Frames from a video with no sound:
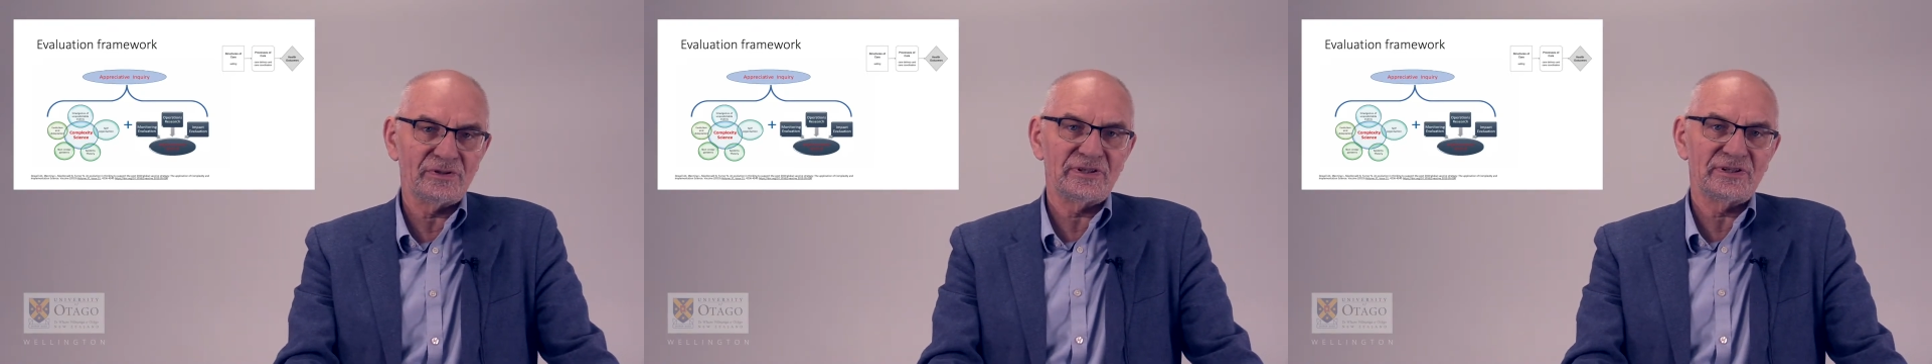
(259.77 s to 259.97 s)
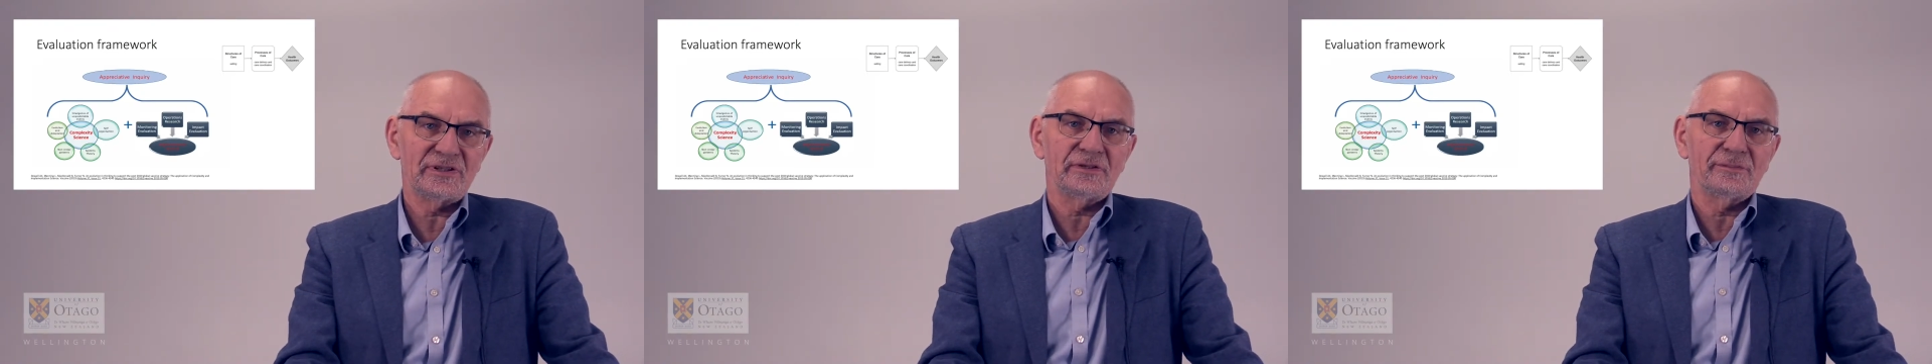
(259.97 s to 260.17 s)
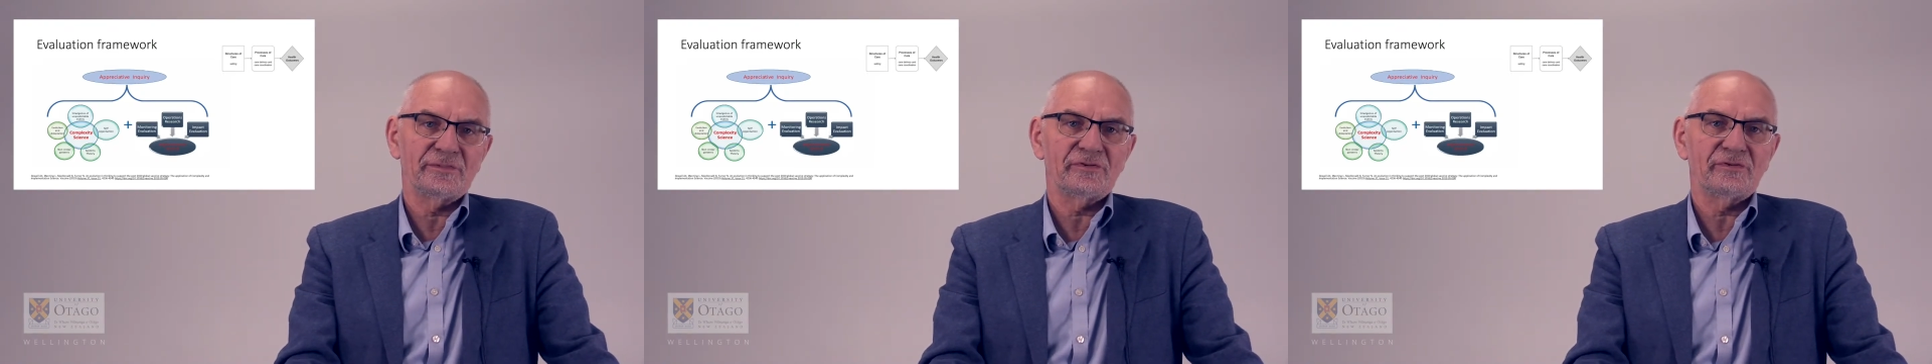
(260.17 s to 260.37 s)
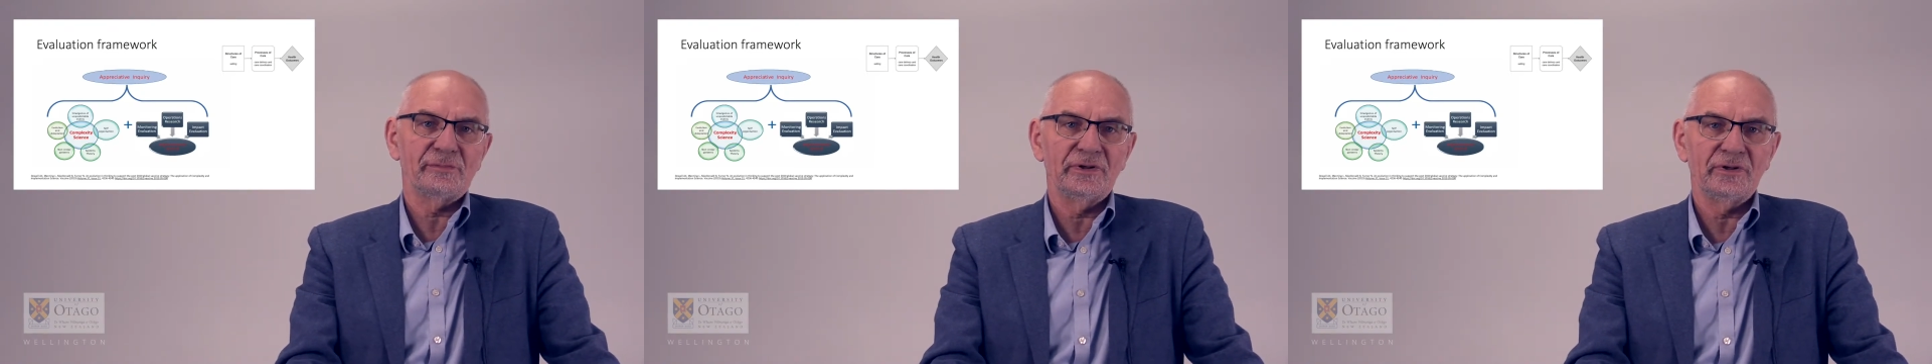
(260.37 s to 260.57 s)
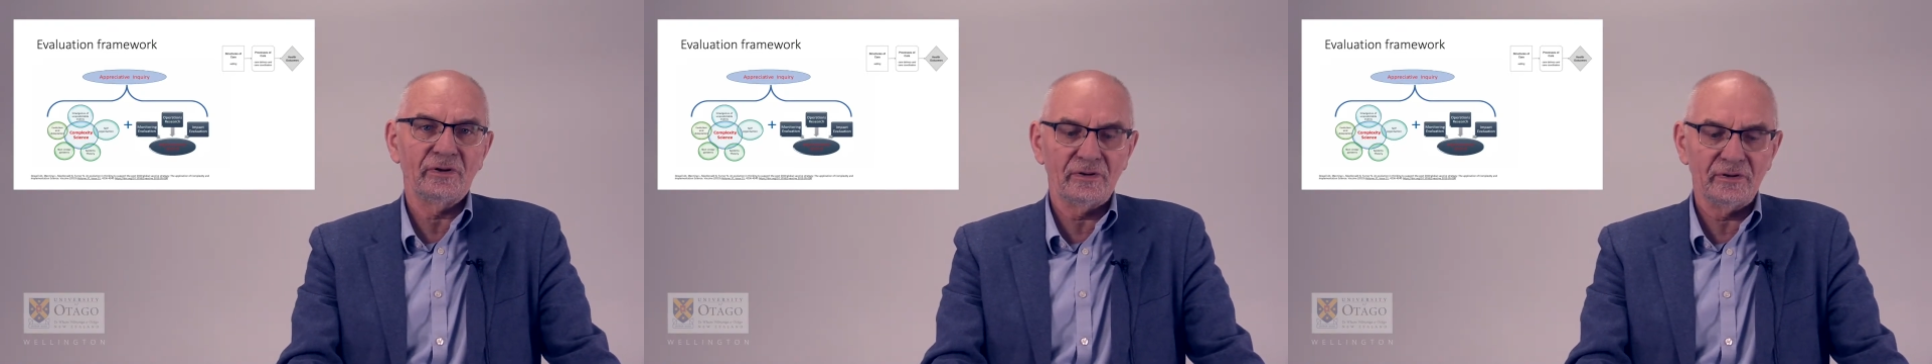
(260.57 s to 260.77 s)
systems from
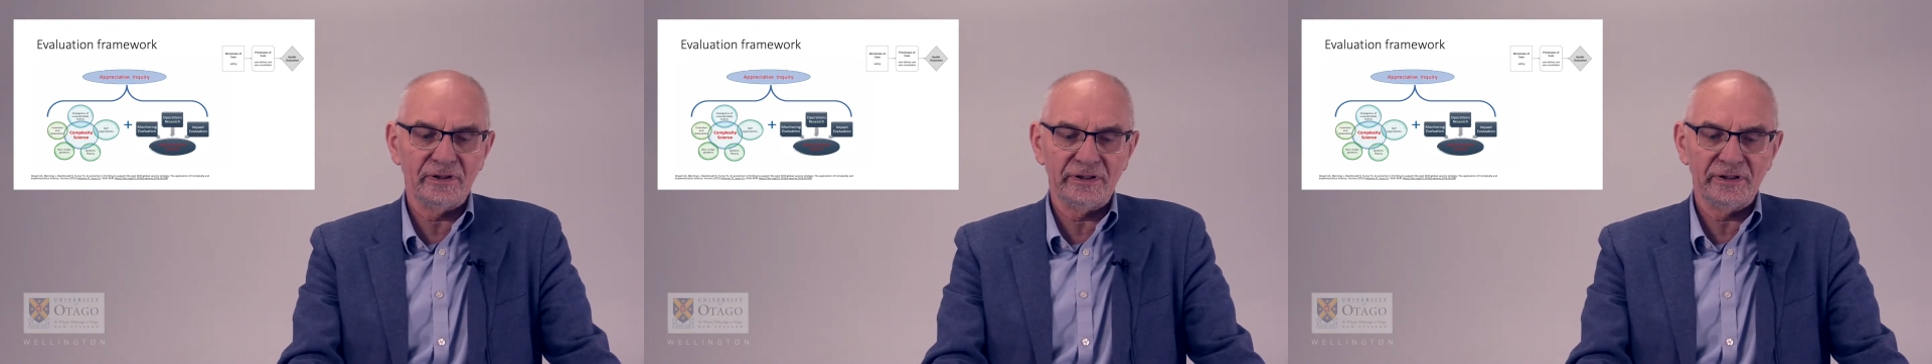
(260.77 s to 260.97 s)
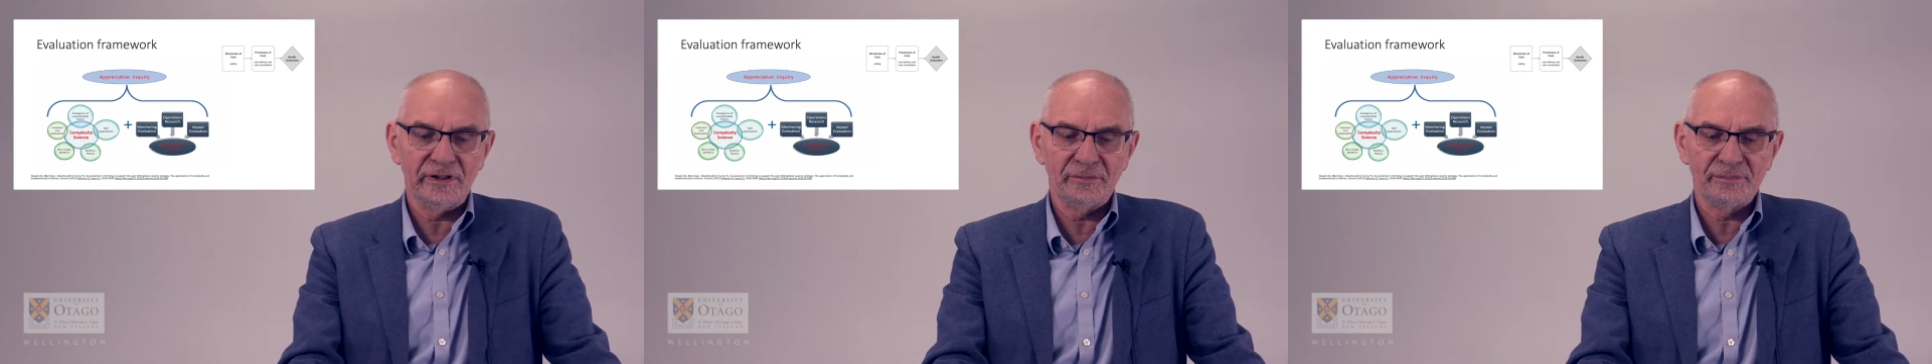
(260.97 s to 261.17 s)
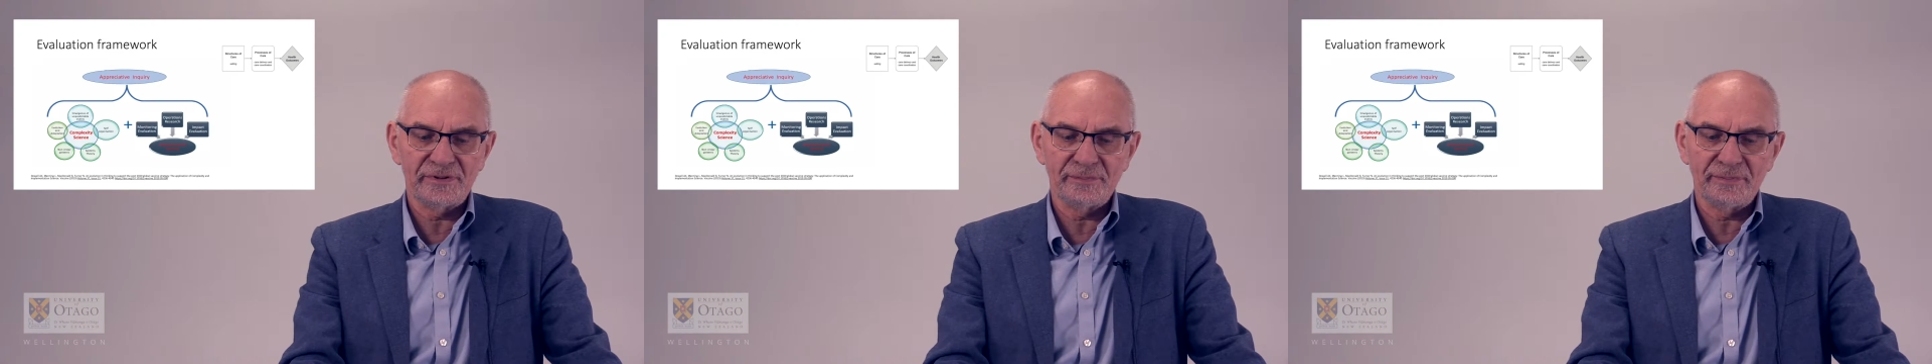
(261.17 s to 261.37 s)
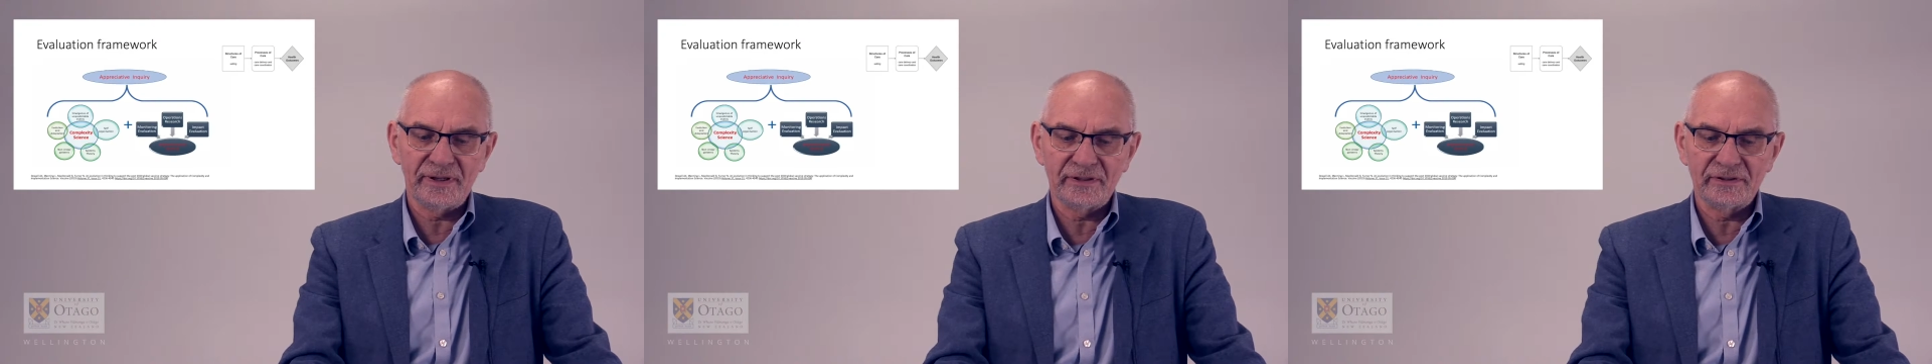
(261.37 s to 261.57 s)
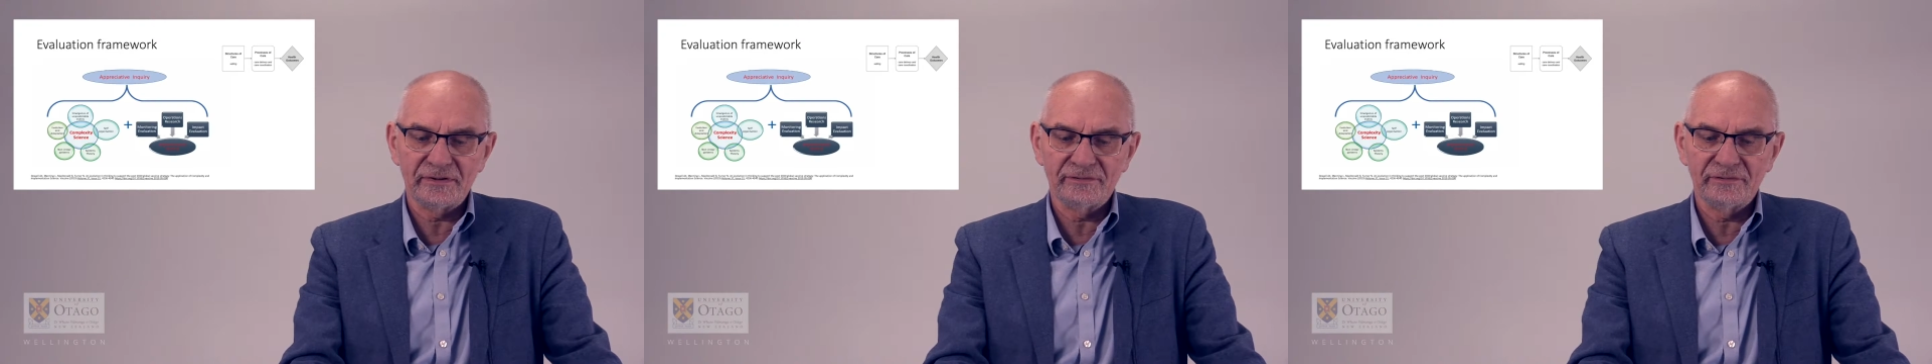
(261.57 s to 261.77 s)
a non-linear
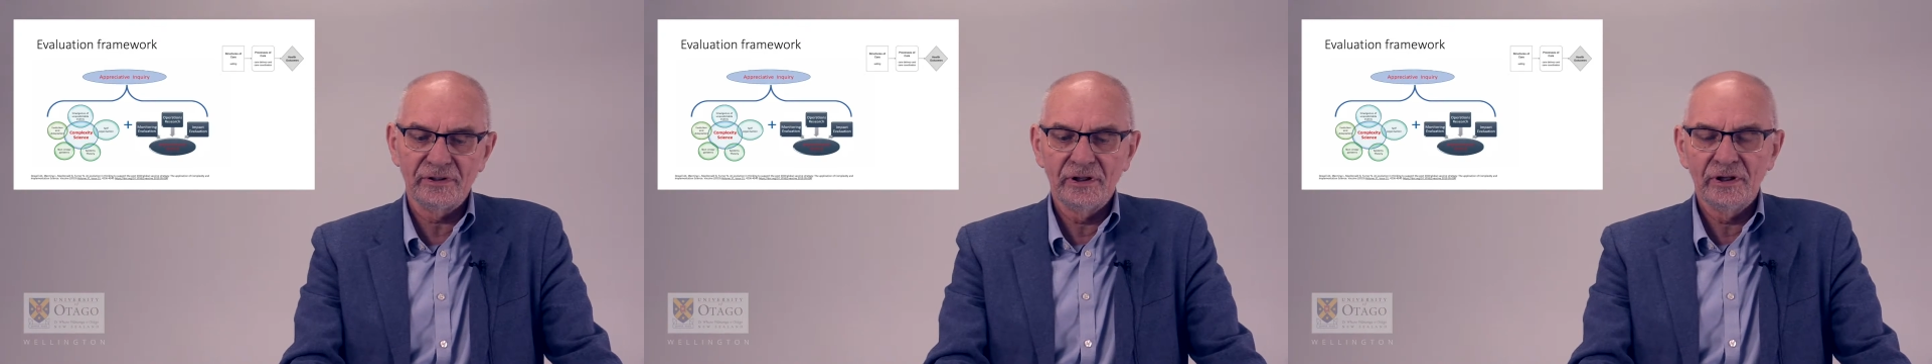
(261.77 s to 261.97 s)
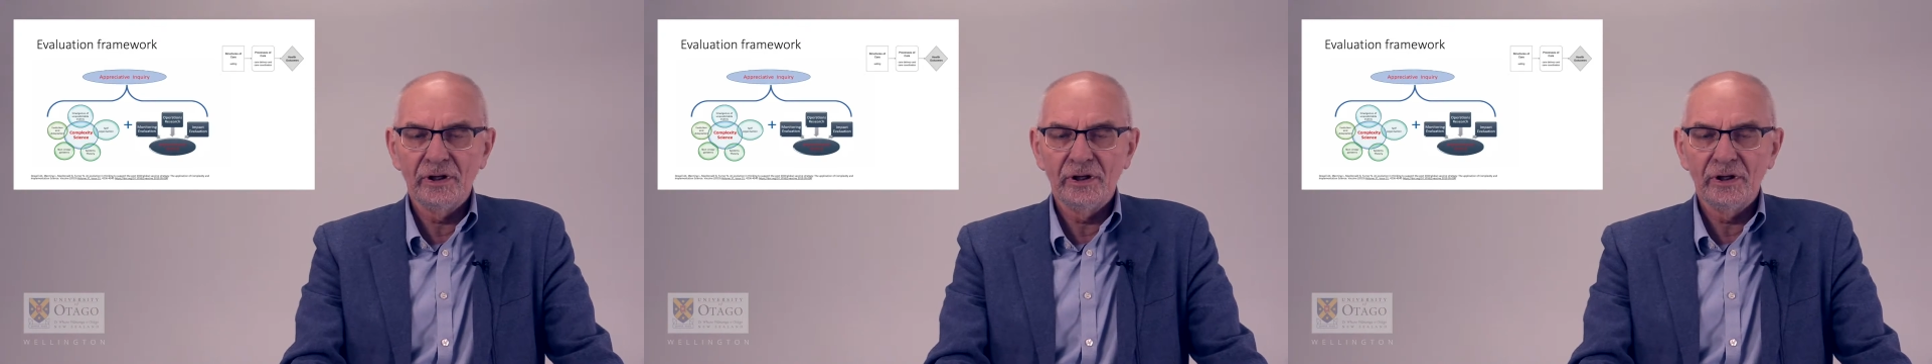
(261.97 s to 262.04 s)
perspective.